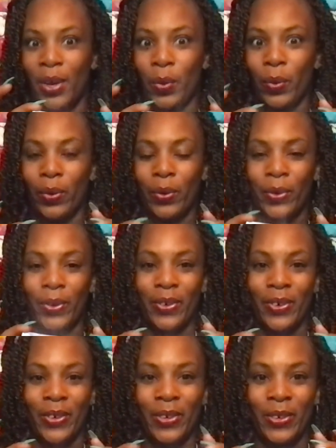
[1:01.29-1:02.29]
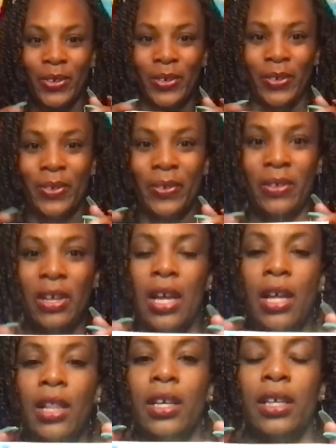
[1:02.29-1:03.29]
Ooh,
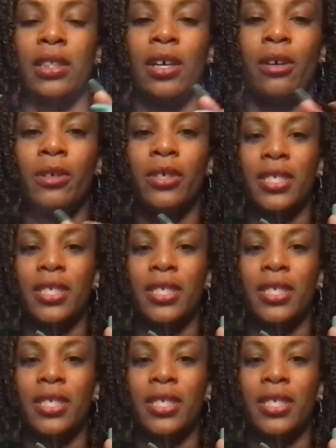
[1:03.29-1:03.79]
look at those.